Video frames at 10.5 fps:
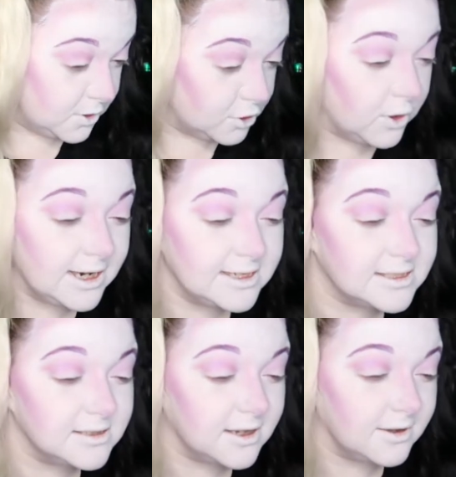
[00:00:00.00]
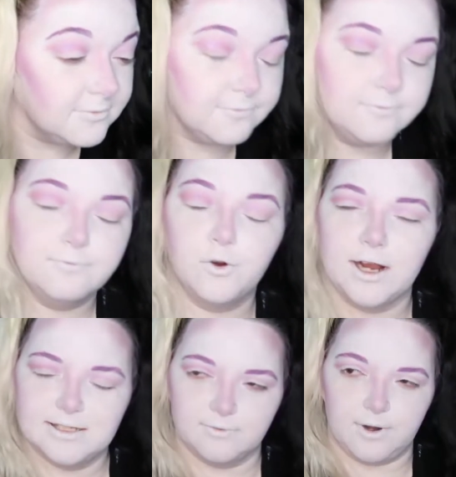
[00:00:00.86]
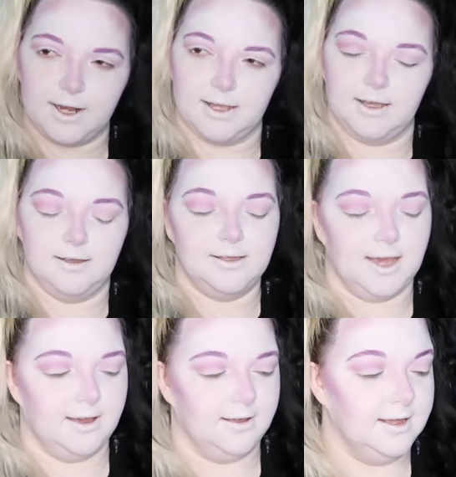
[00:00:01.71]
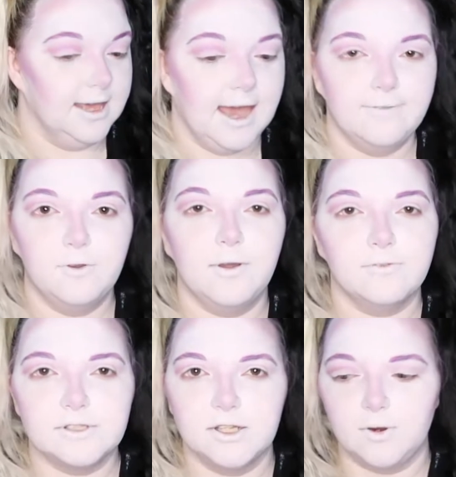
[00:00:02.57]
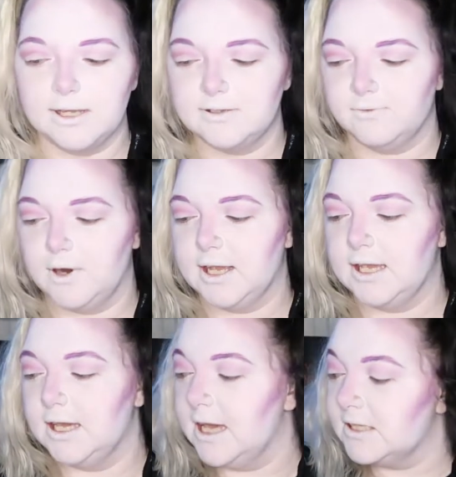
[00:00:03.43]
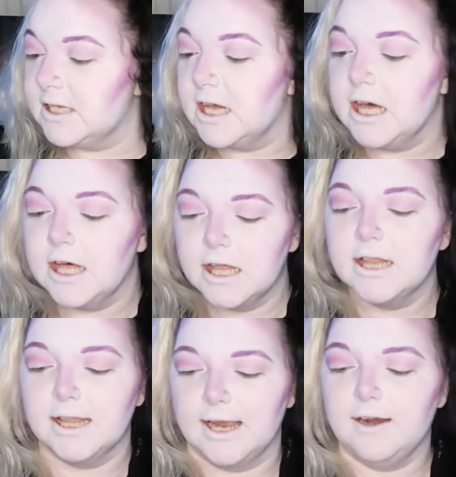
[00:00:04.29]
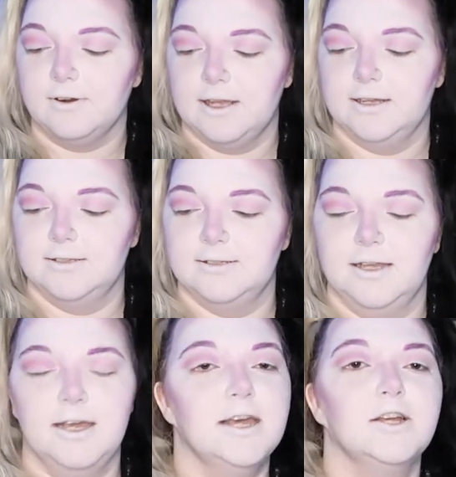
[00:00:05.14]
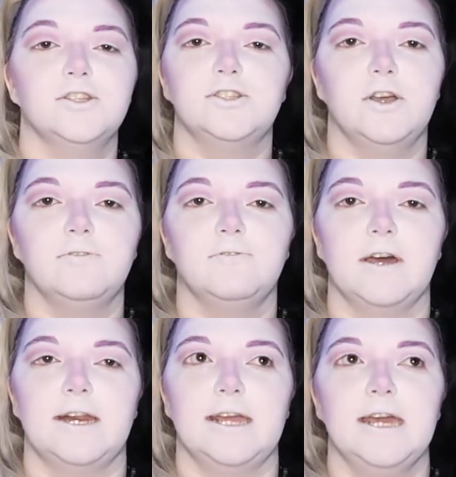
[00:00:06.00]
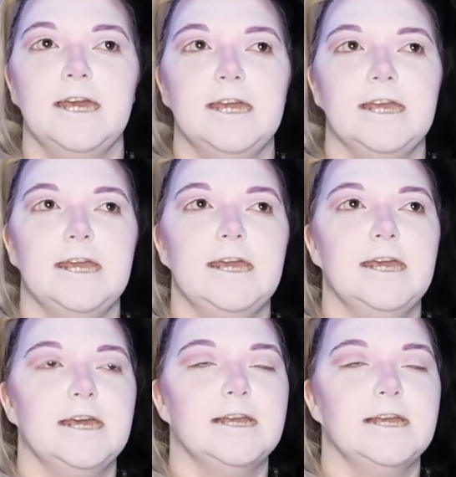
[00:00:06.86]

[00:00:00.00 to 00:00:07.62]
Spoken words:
Grace and Frankie. Yeah, have you ever seen Grace and Frankie? It's hilarious, so funny. He